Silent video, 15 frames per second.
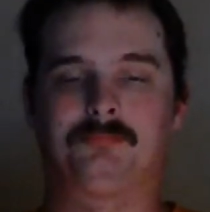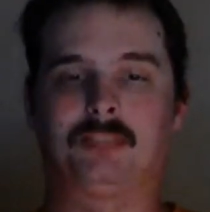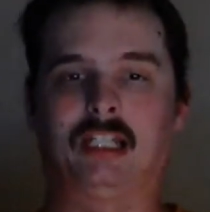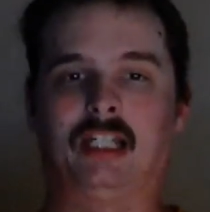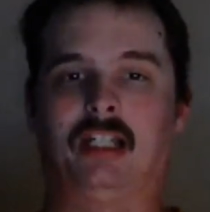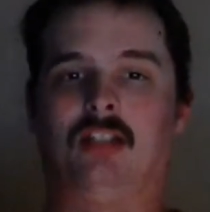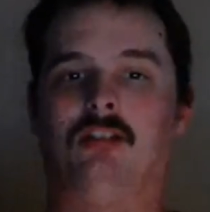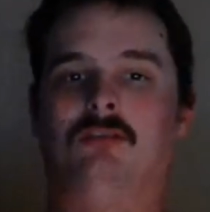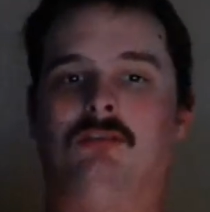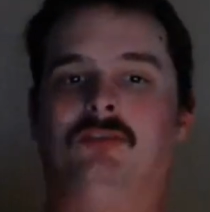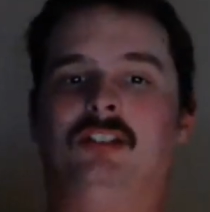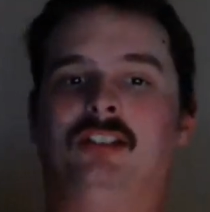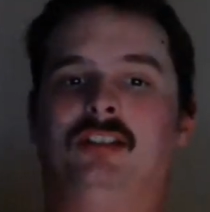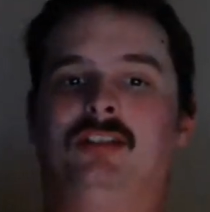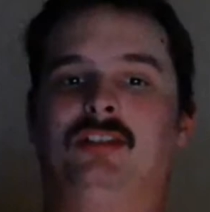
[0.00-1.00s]
Hello
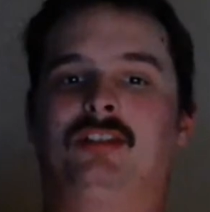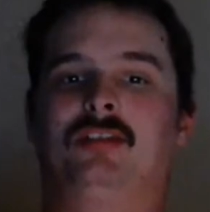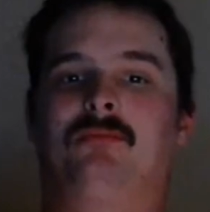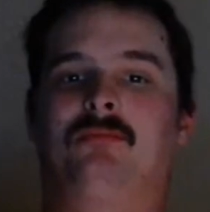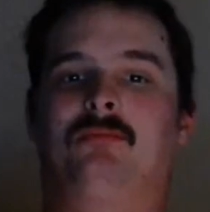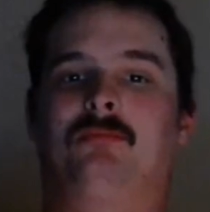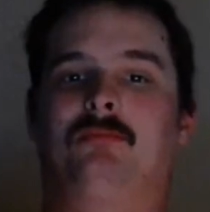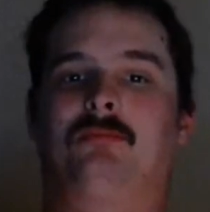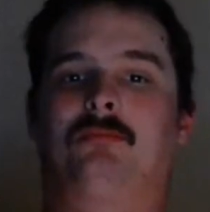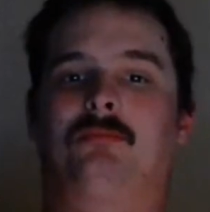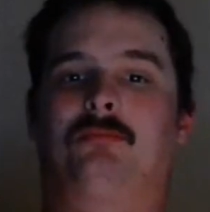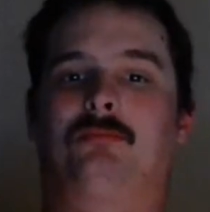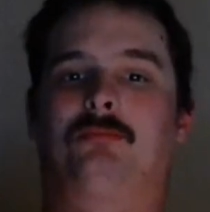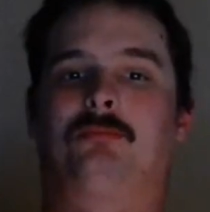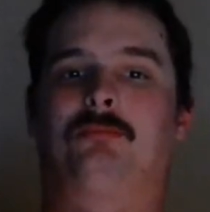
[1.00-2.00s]
fans,
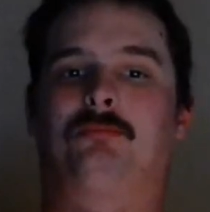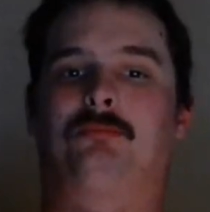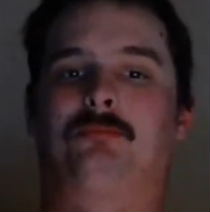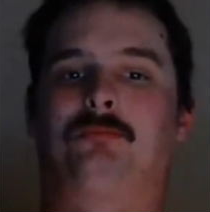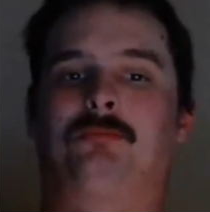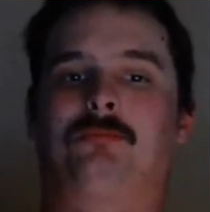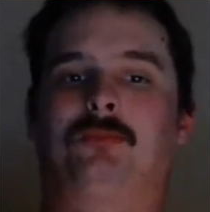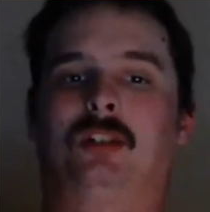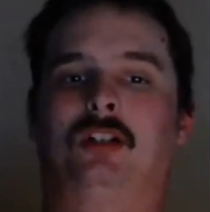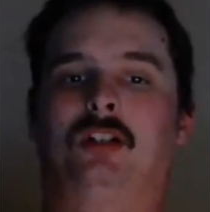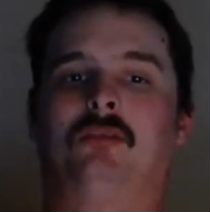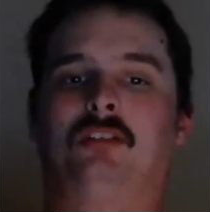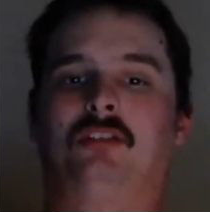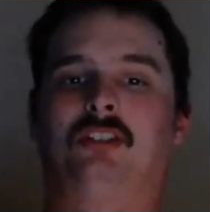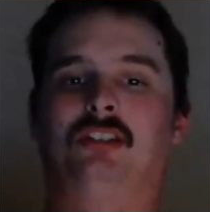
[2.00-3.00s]
I
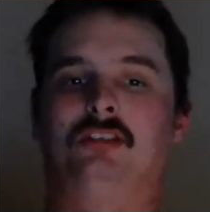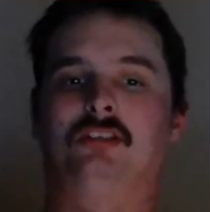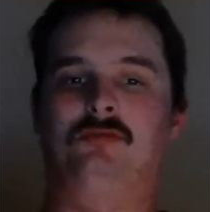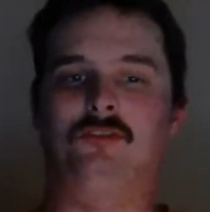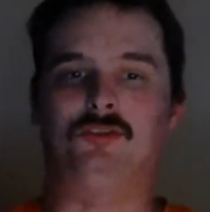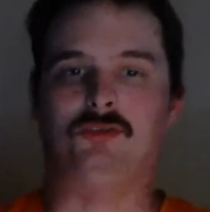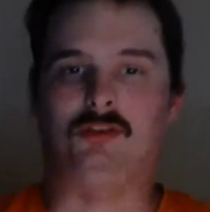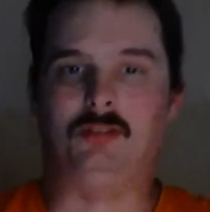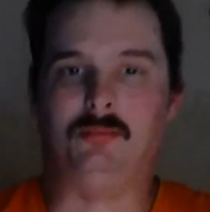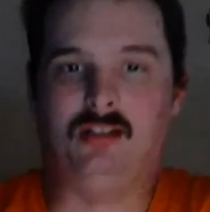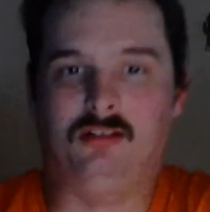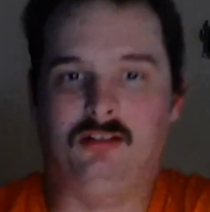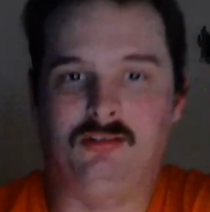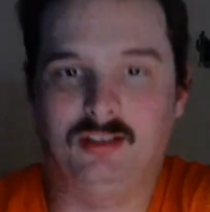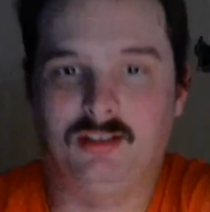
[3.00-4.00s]
want to thank you for joining me
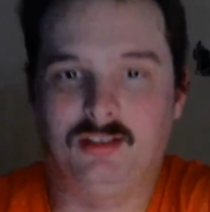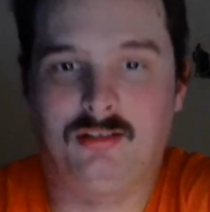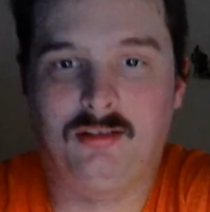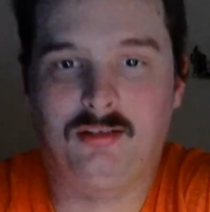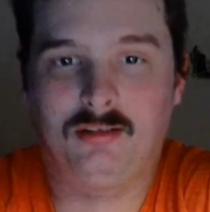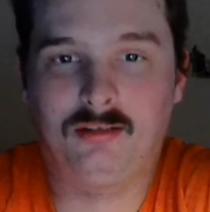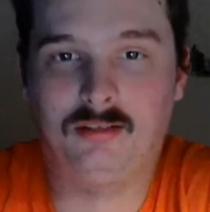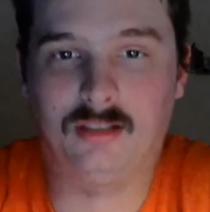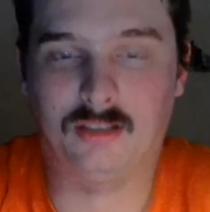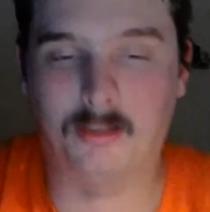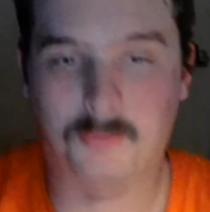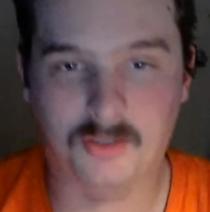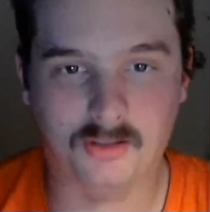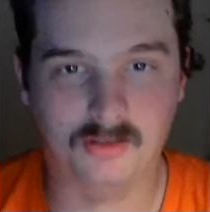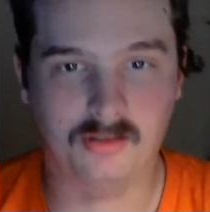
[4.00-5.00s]
on this
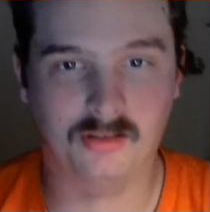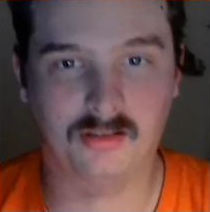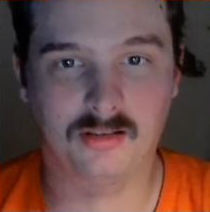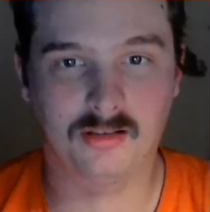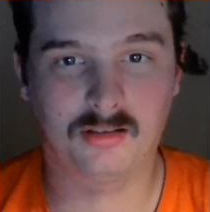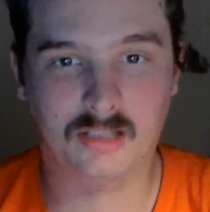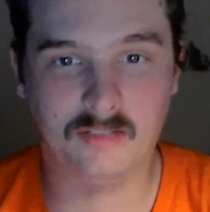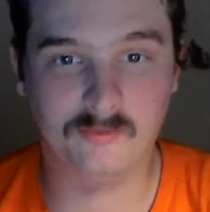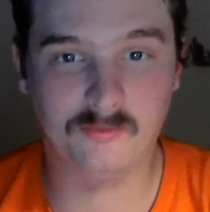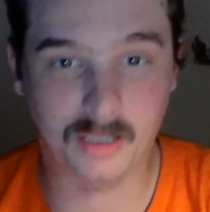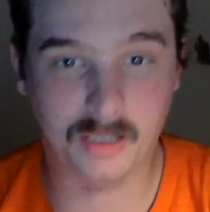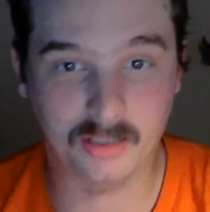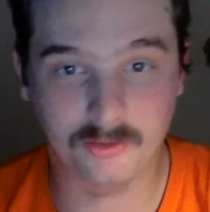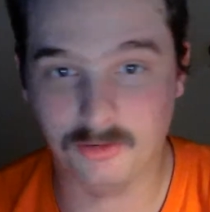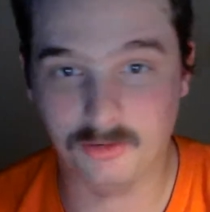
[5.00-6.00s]
episode of the Kevin
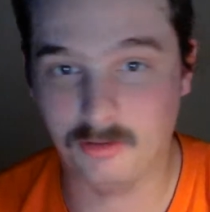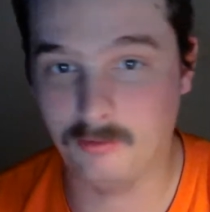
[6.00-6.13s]
Piland Show.